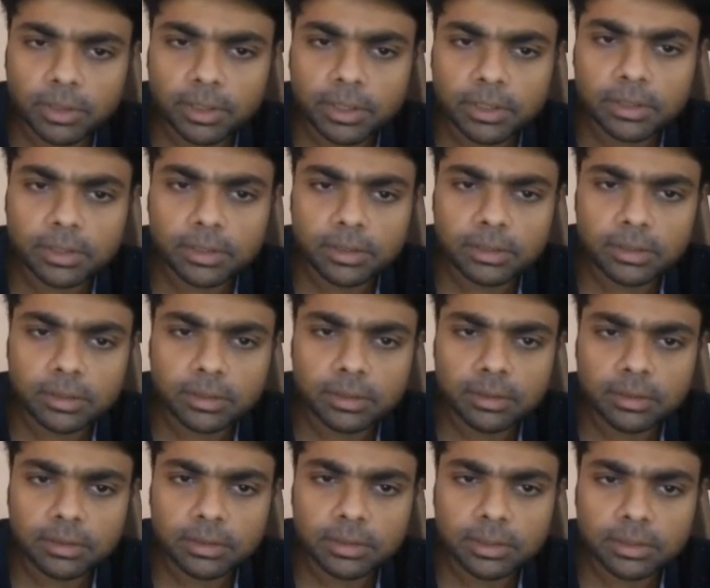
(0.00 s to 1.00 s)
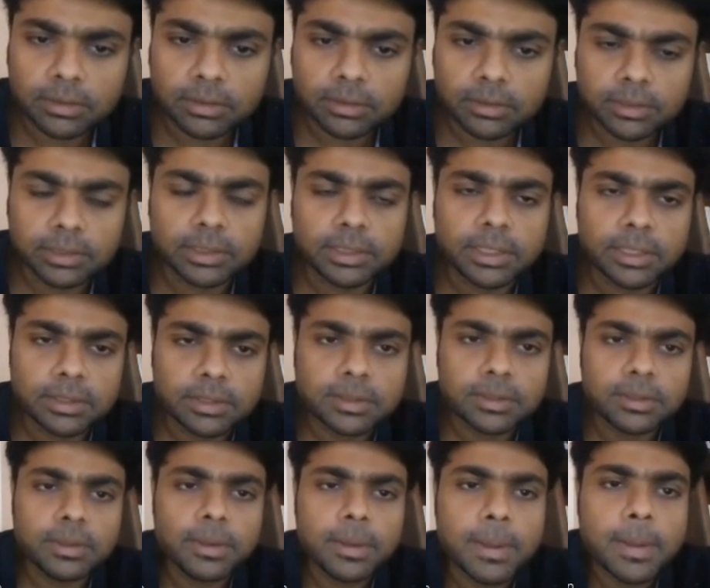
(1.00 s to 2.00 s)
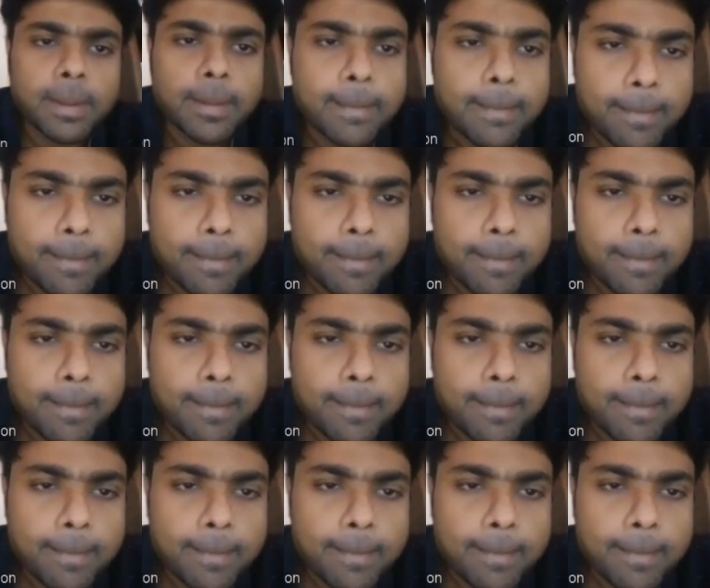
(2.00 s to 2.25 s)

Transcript: Sorry. Yes.